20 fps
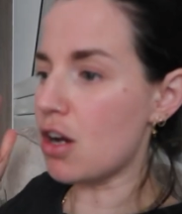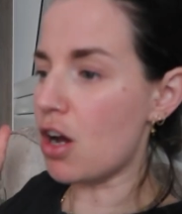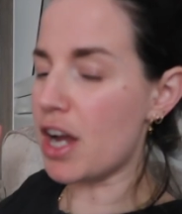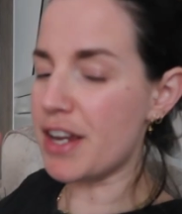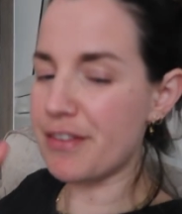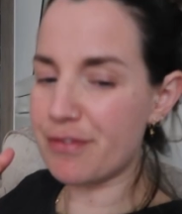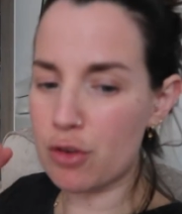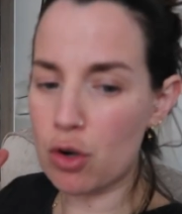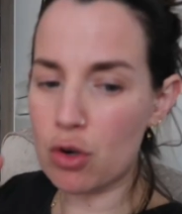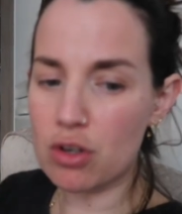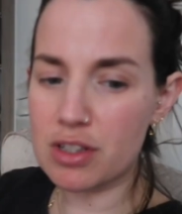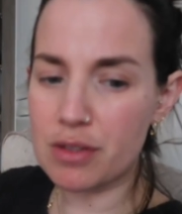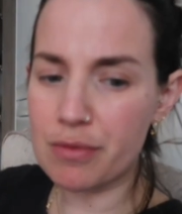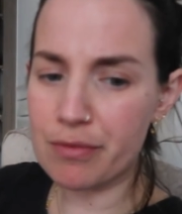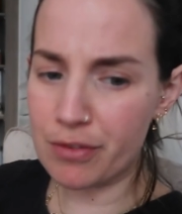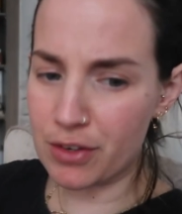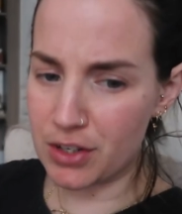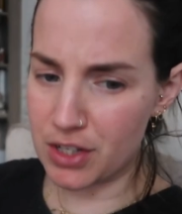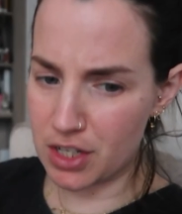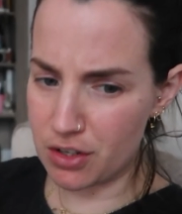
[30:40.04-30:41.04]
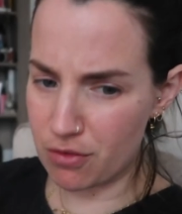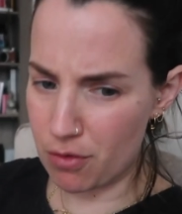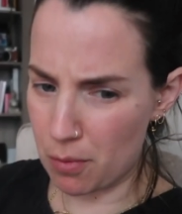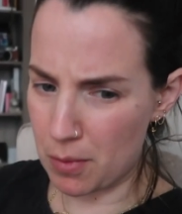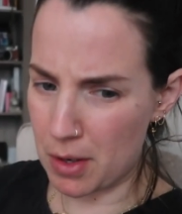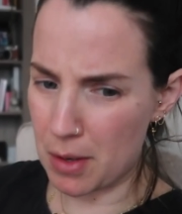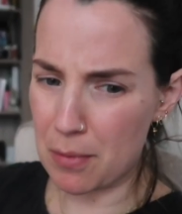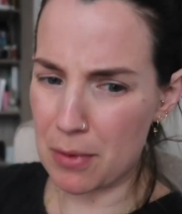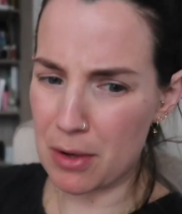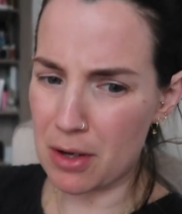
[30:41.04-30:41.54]
I've got some footage
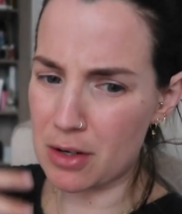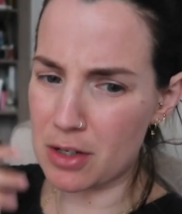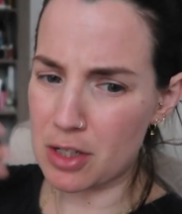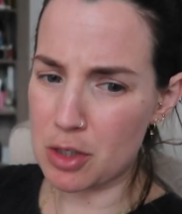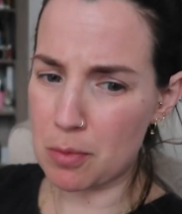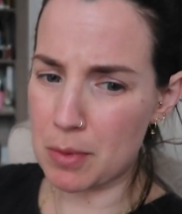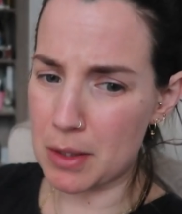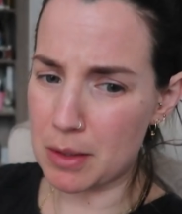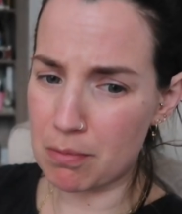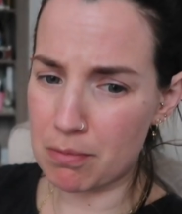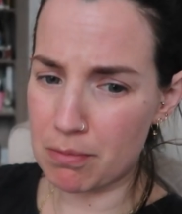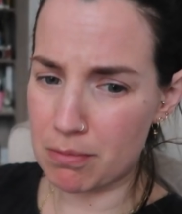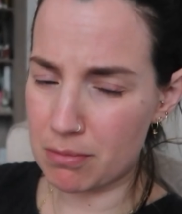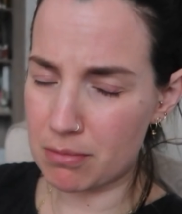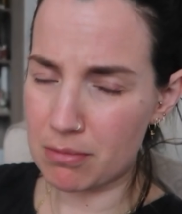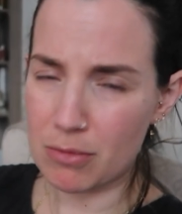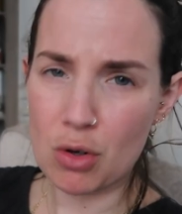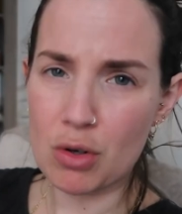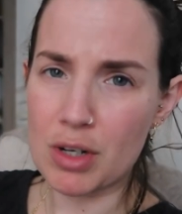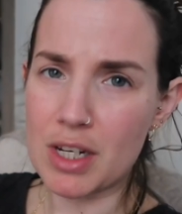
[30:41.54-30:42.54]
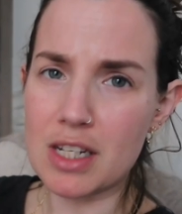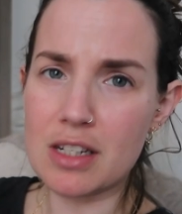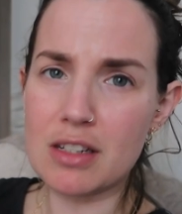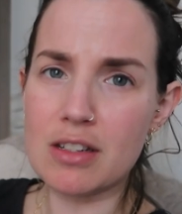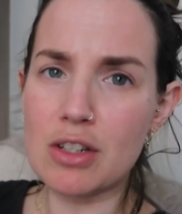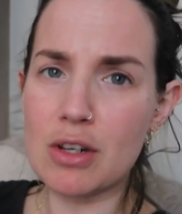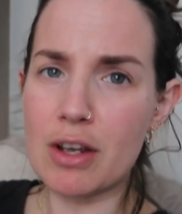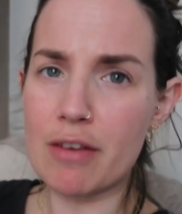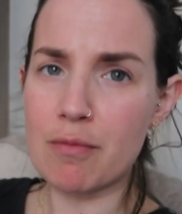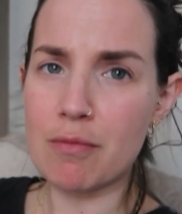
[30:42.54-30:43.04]
from it, but to be
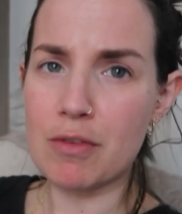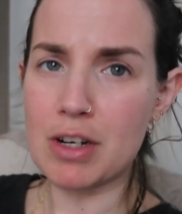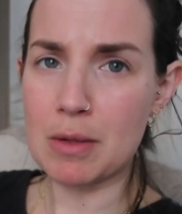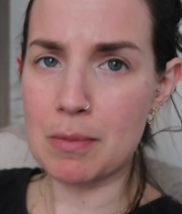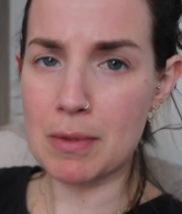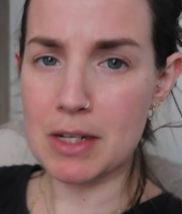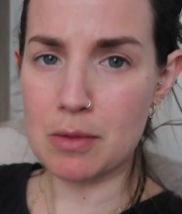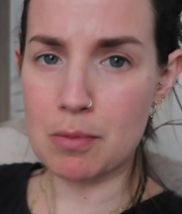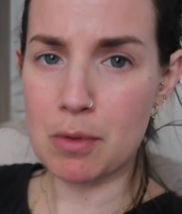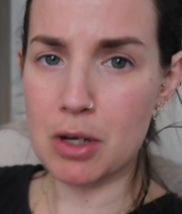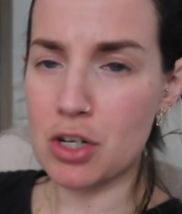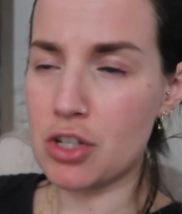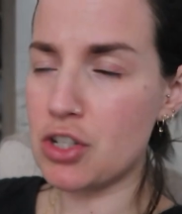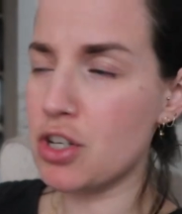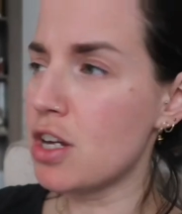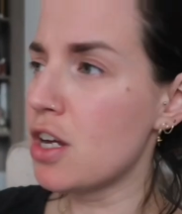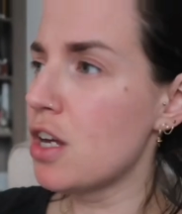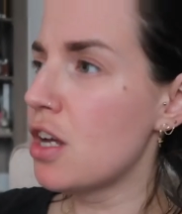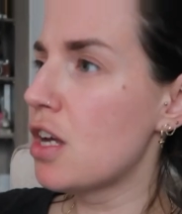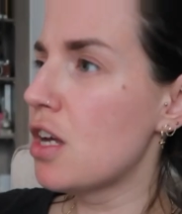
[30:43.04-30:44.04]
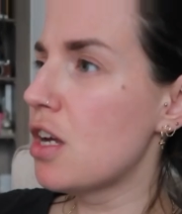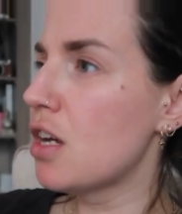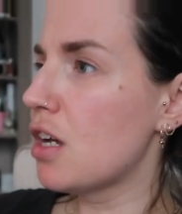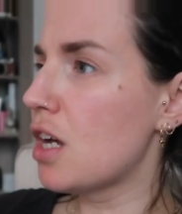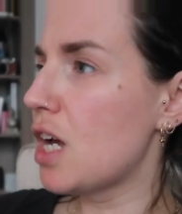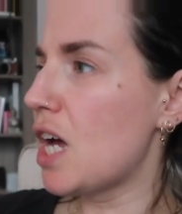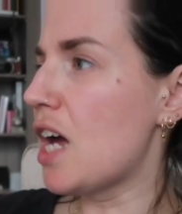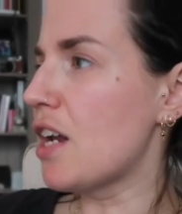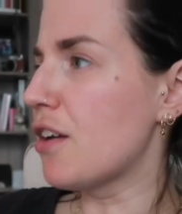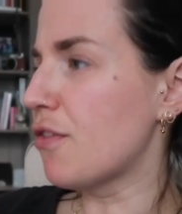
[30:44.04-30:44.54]
honest, you haven't really missed much.
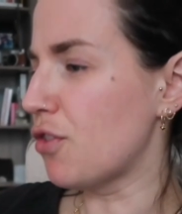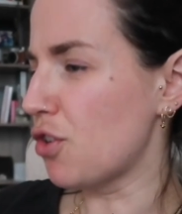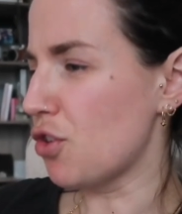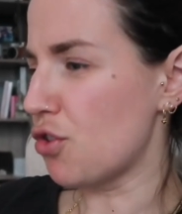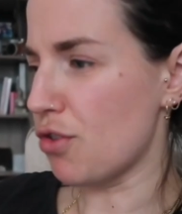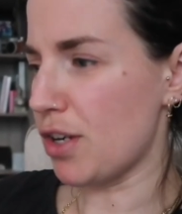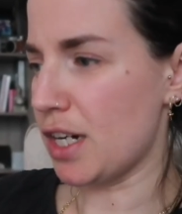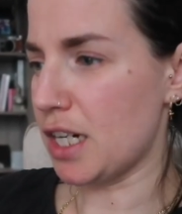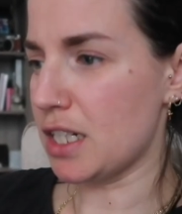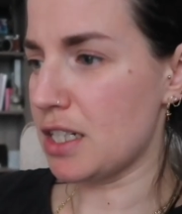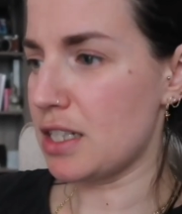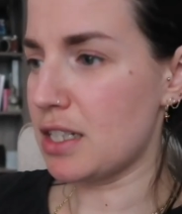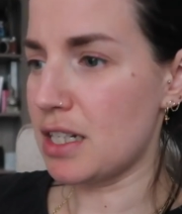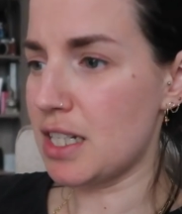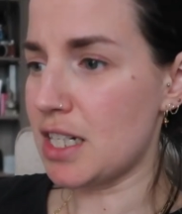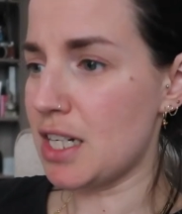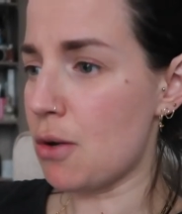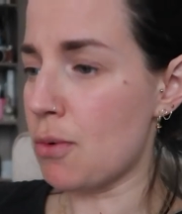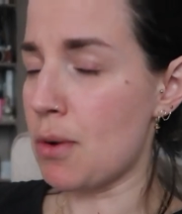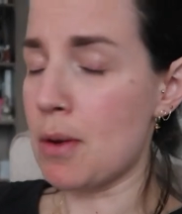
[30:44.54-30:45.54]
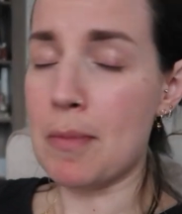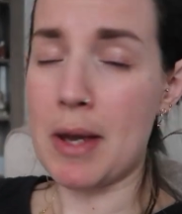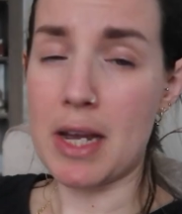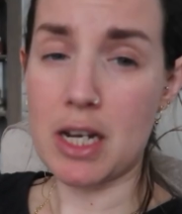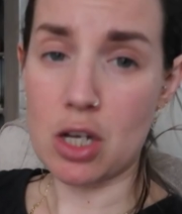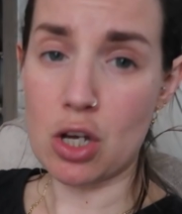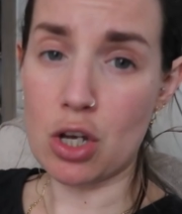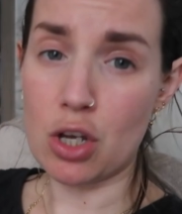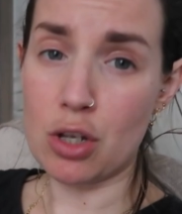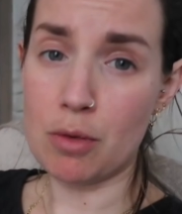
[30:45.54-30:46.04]
Had a few drinks. Now I'm
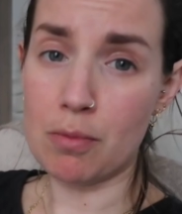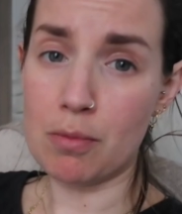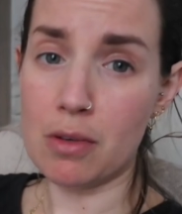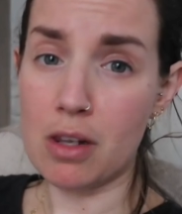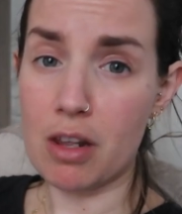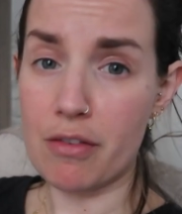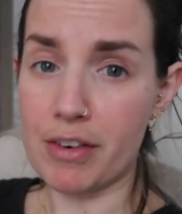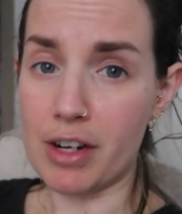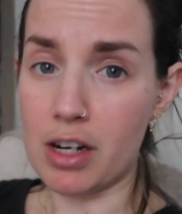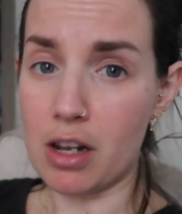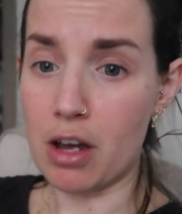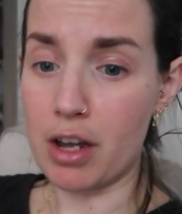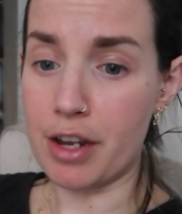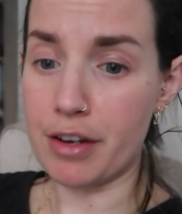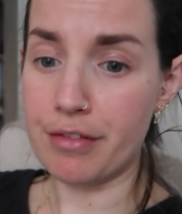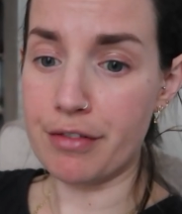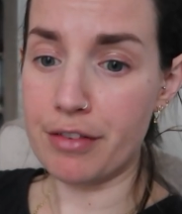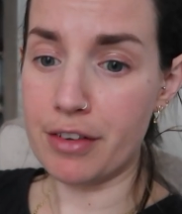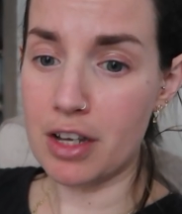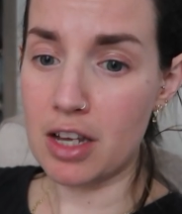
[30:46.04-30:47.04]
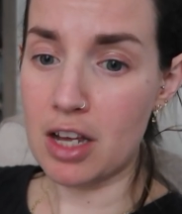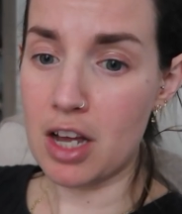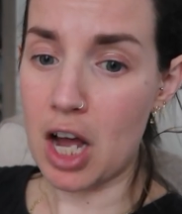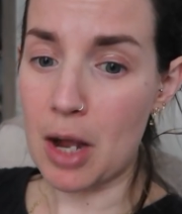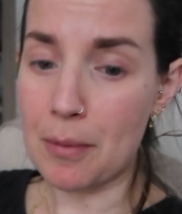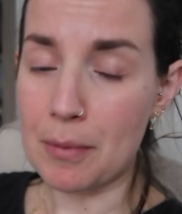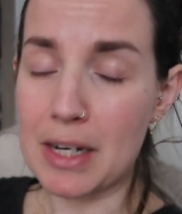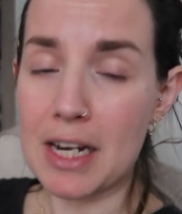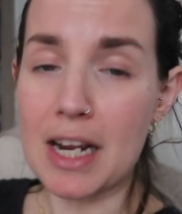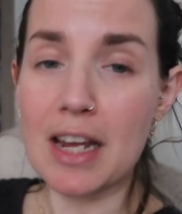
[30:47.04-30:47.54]
back home, loving life.
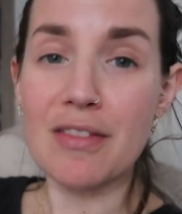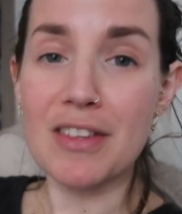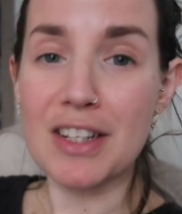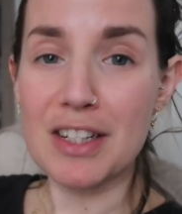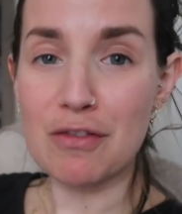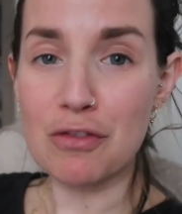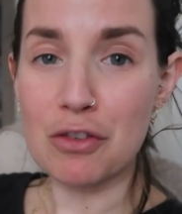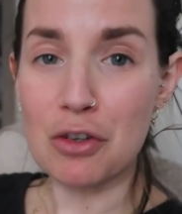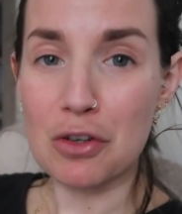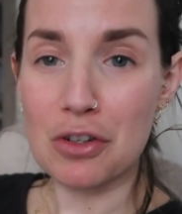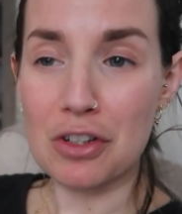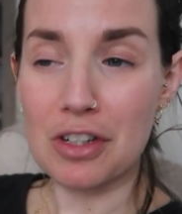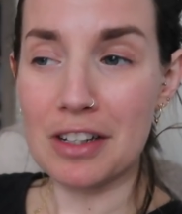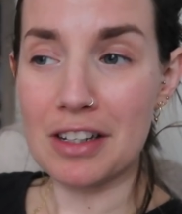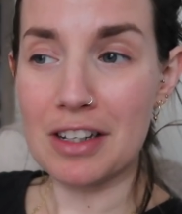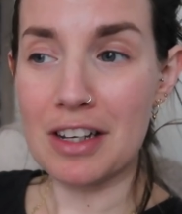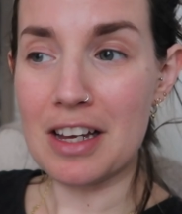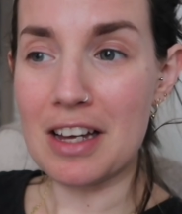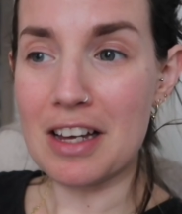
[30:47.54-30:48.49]
I'm going to end this vlog.